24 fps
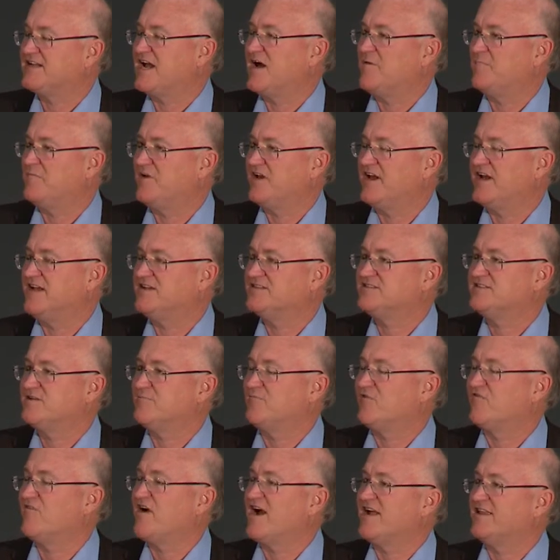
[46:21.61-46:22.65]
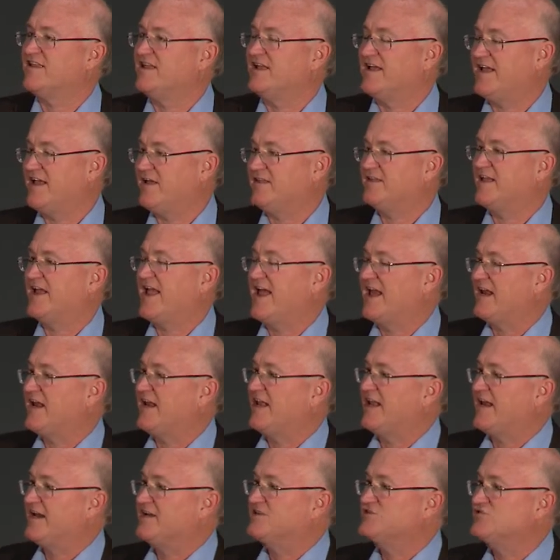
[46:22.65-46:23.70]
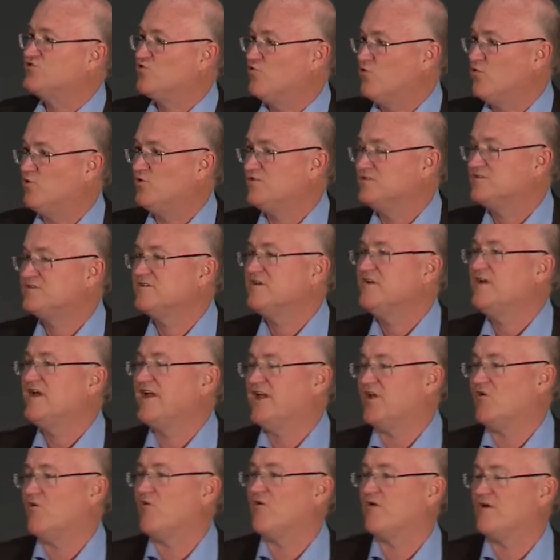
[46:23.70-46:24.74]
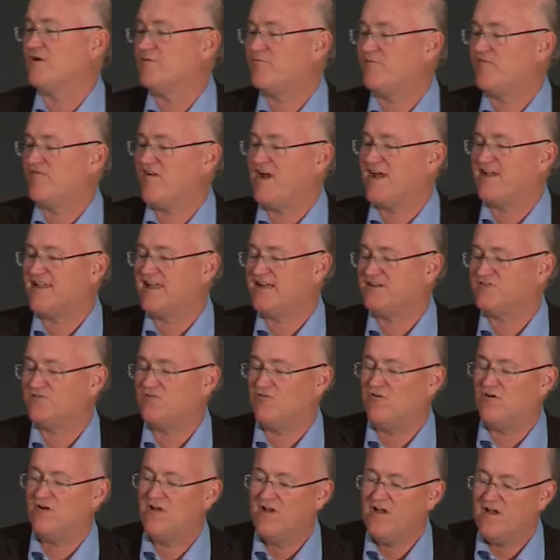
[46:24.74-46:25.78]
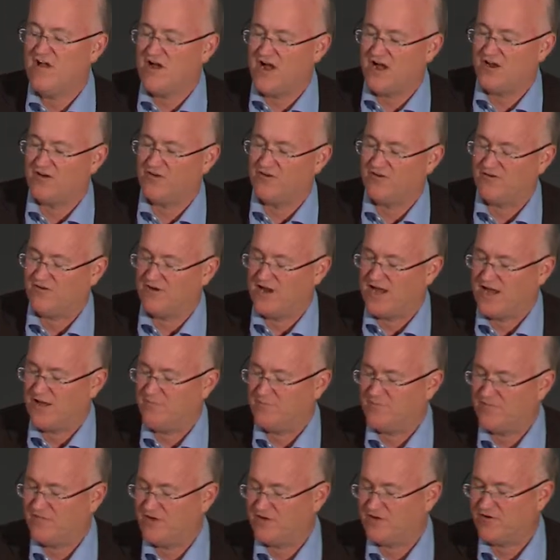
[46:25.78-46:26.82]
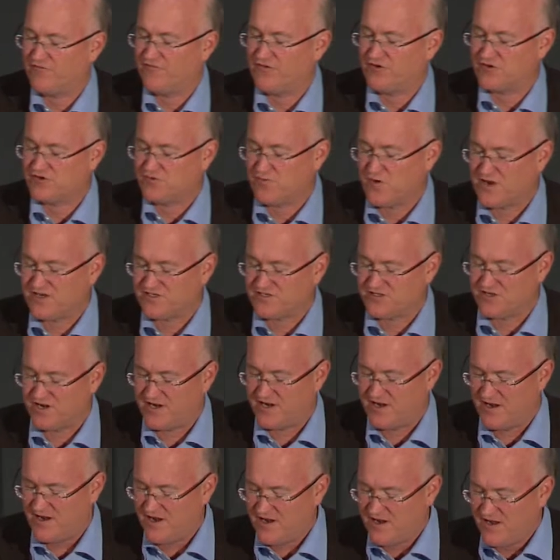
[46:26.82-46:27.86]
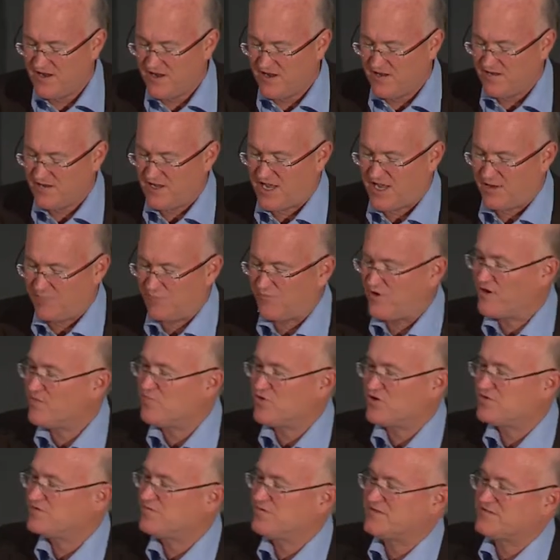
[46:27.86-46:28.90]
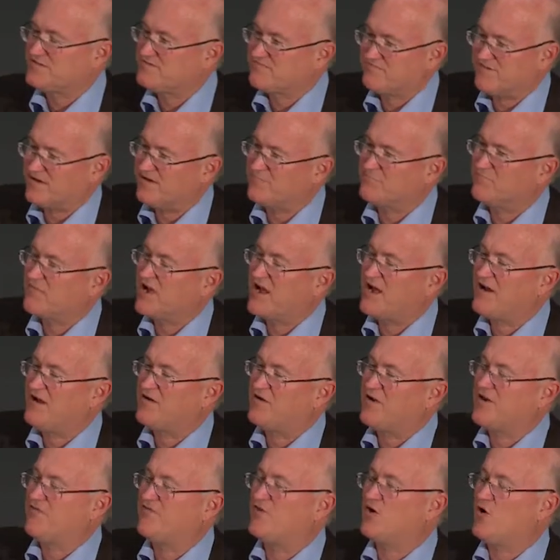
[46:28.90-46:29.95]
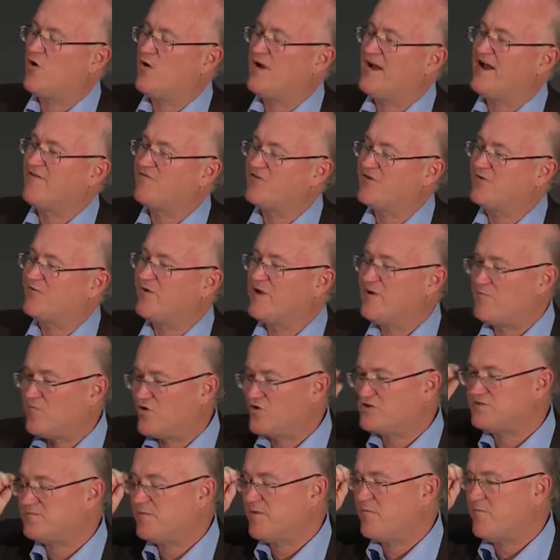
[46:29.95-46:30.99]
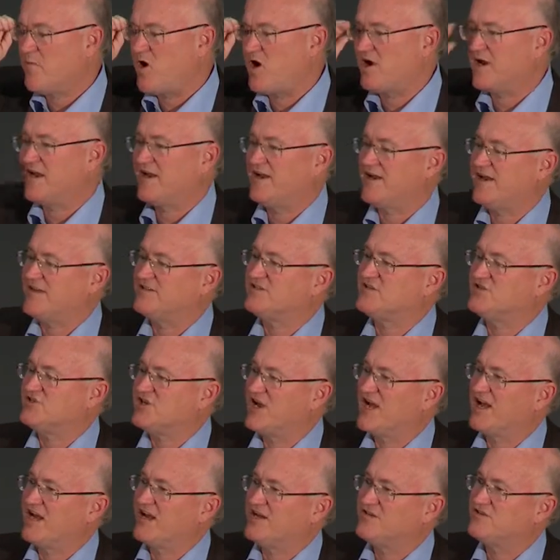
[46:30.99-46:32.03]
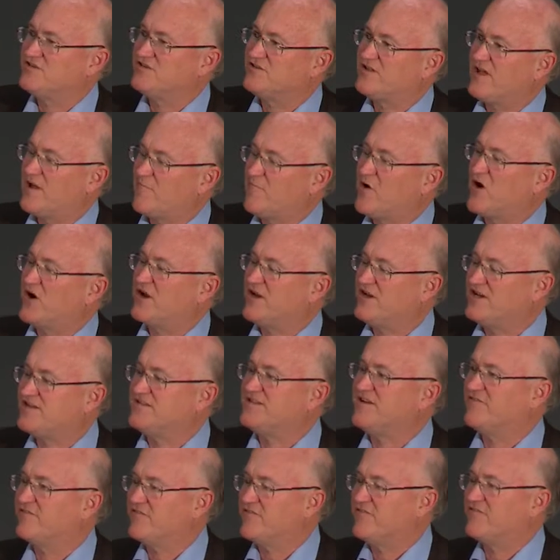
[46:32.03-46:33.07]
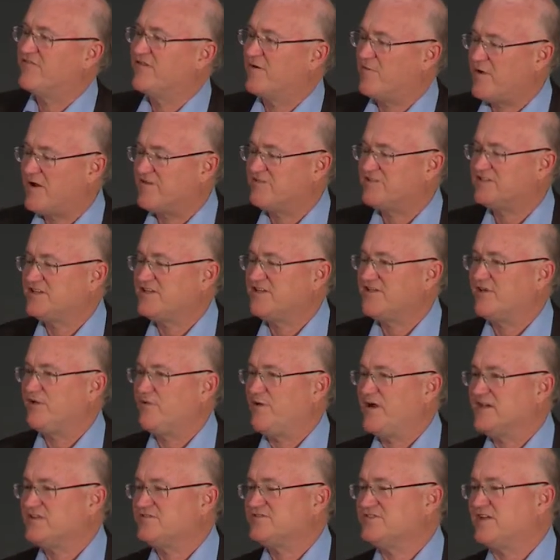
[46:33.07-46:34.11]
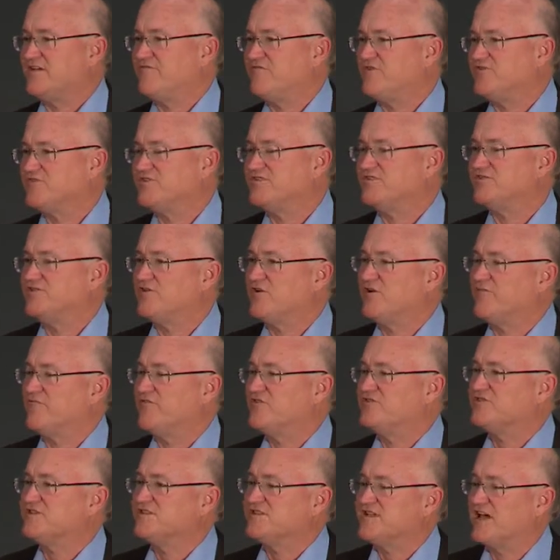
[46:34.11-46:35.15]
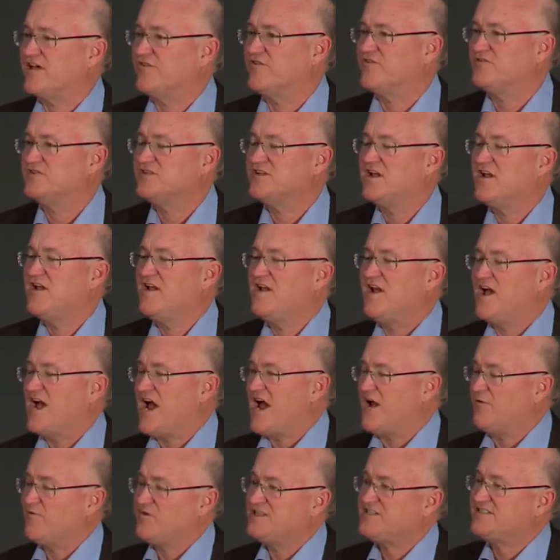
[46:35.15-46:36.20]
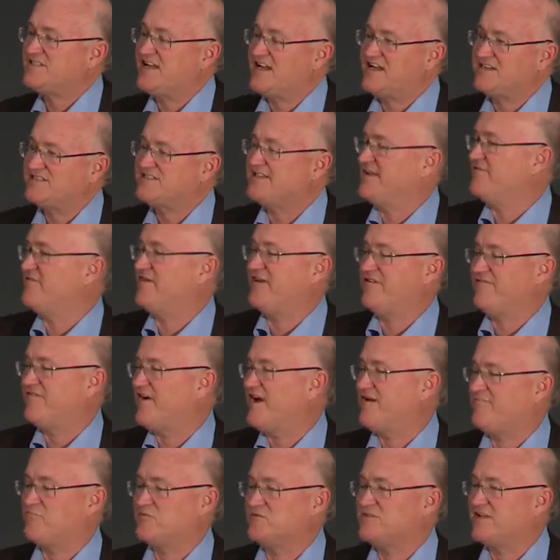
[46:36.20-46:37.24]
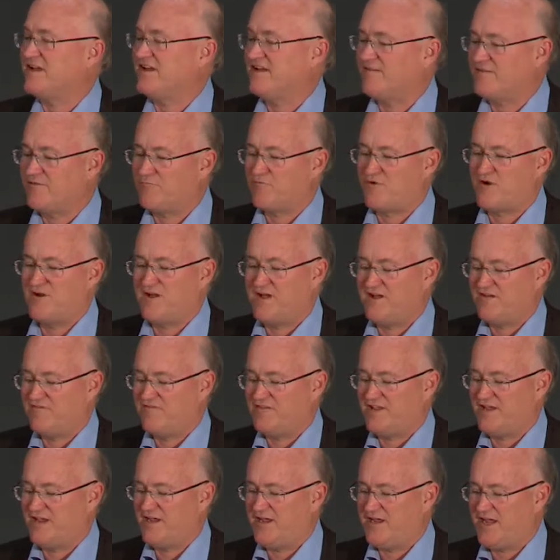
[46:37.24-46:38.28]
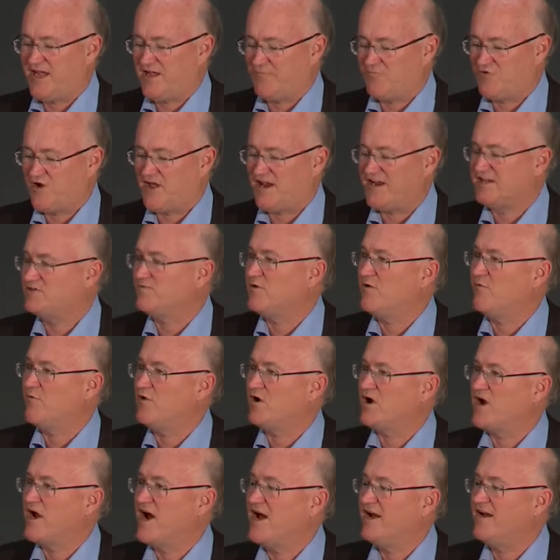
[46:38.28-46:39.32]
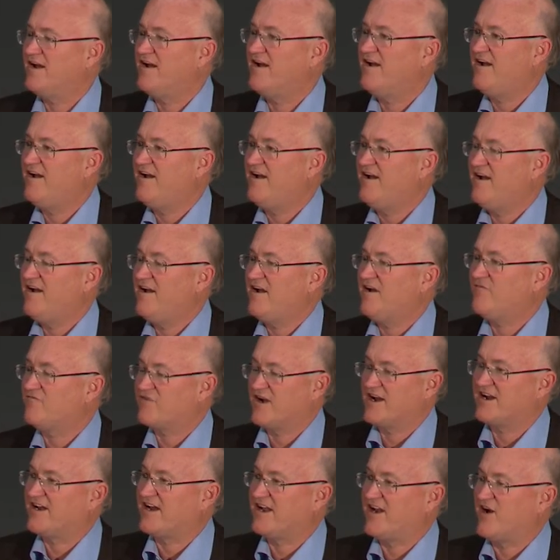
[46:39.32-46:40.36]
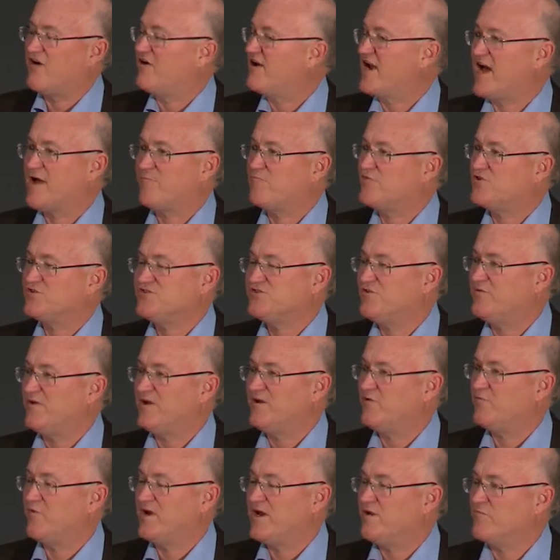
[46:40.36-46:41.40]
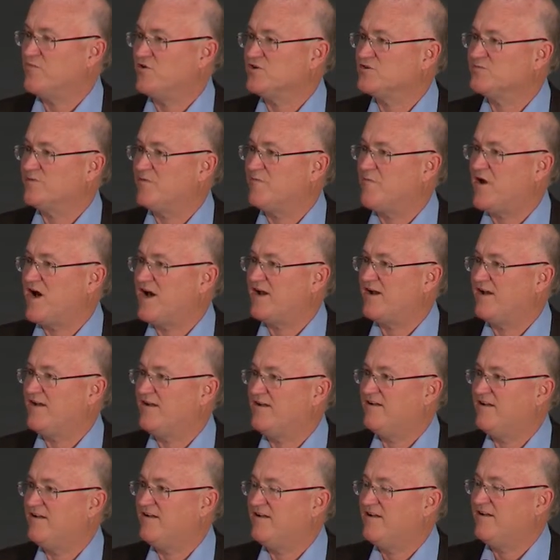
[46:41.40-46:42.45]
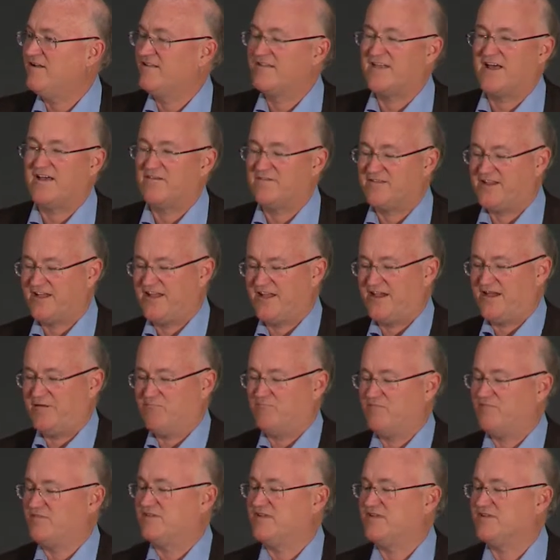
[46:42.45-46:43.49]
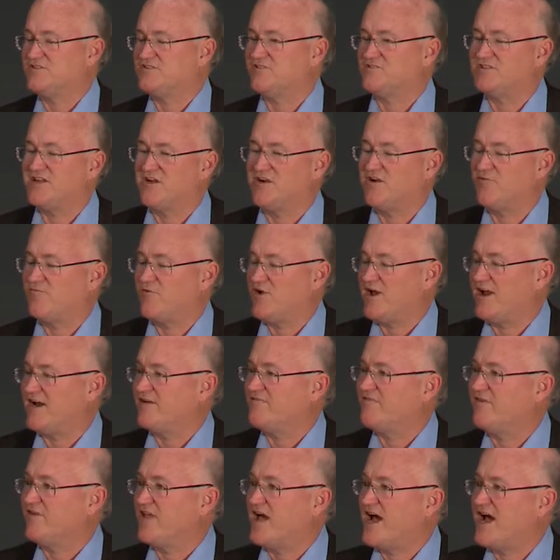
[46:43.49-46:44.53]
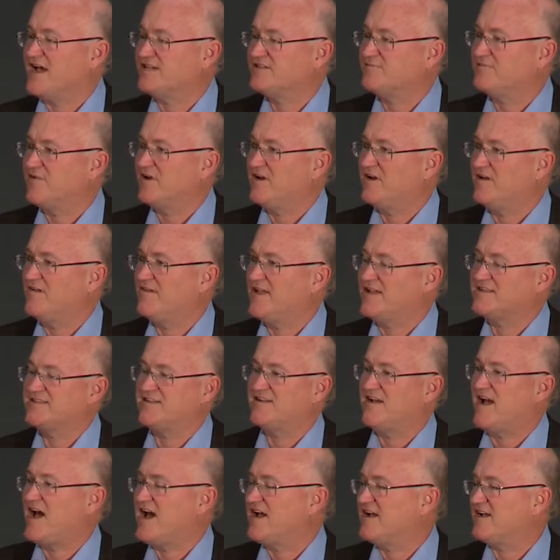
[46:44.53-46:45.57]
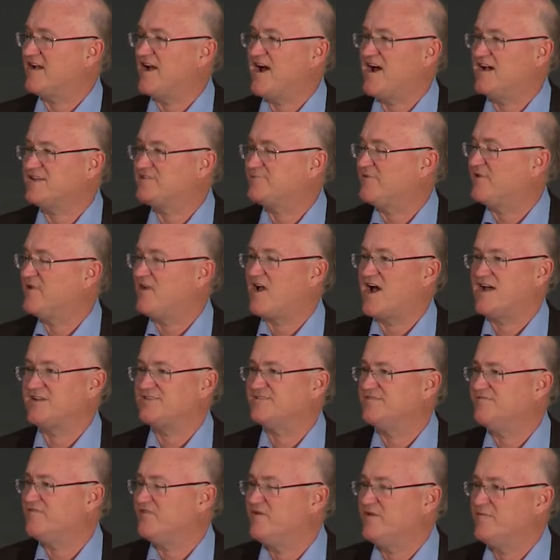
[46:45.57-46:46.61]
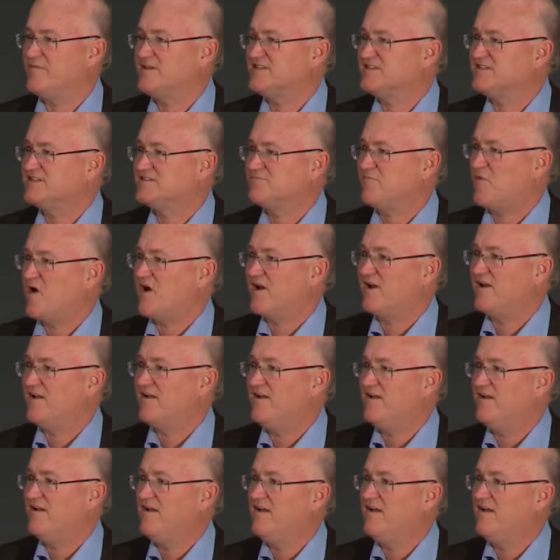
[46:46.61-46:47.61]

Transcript: companies to provide the, the analytics tools in order to provide that tool. On your, um, your first question, uh, reimbursements, if you're going after a reimbursement market, it's a challenge. That market is different from obviously in the US, say versus Europe versus others. I would say 75% of the, of the uh, products we work on, frankly, are not pursuing a reimbursement model. But the, the Sotera product for the hospital, that's a hospital cost of doing business model